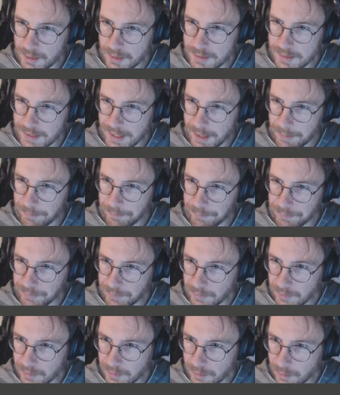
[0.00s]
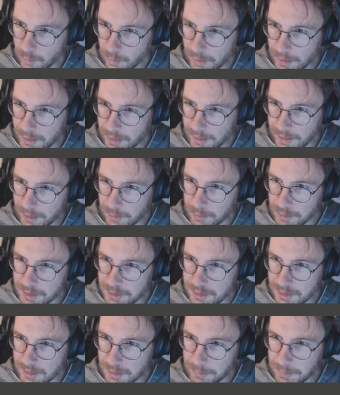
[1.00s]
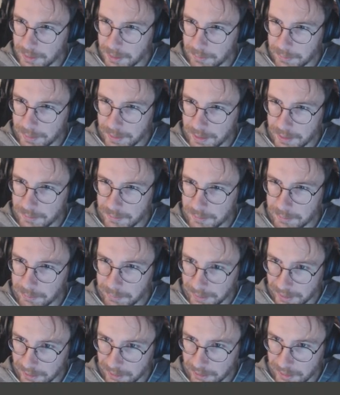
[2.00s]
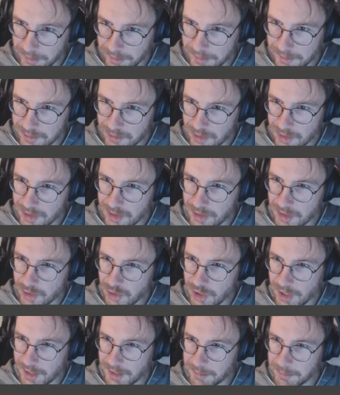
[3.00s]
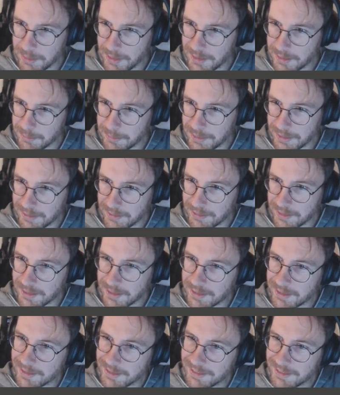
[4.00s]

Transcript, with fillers: Sam. Well, I will still be a big, big rig, just not Jelly Belly big rig.